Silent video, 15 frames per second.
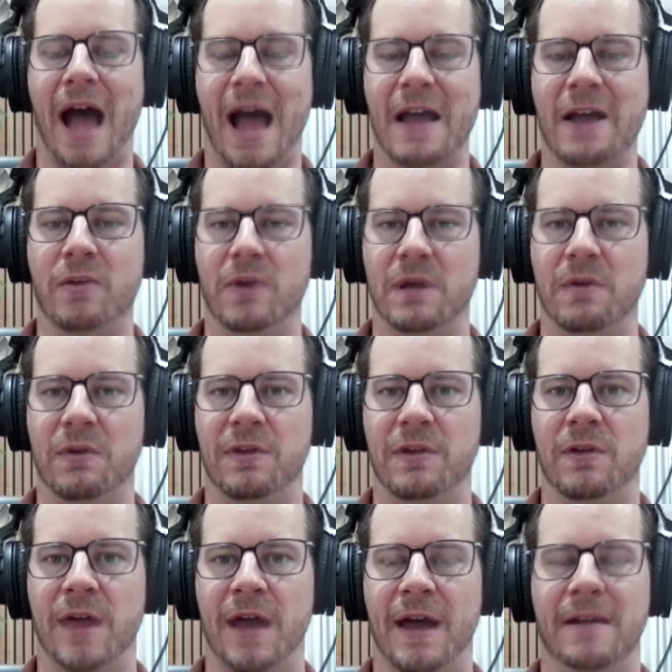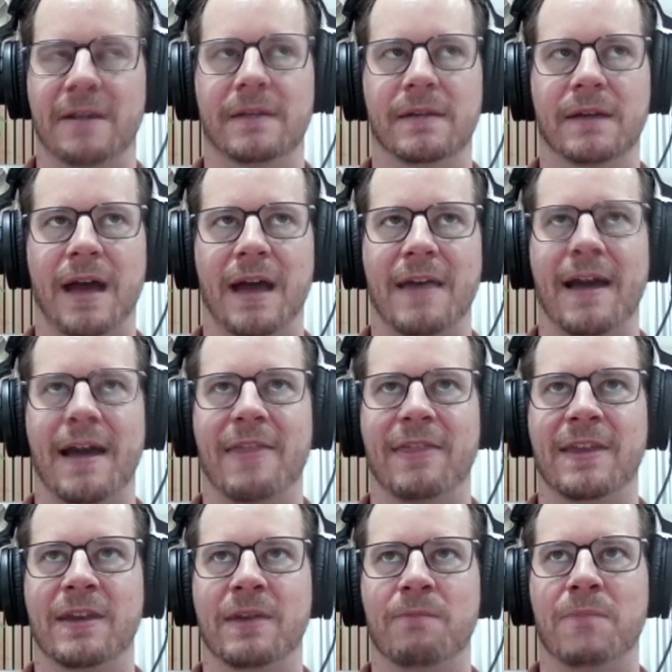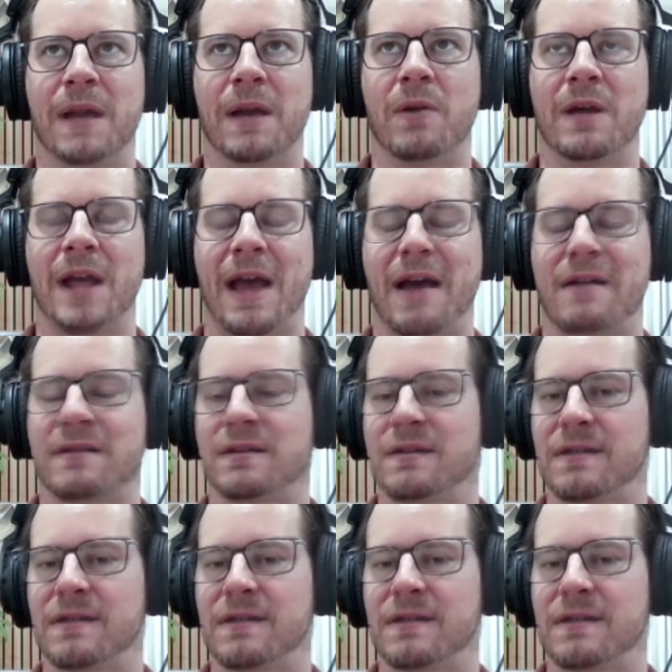agree with you that I think Bitcoin hasn't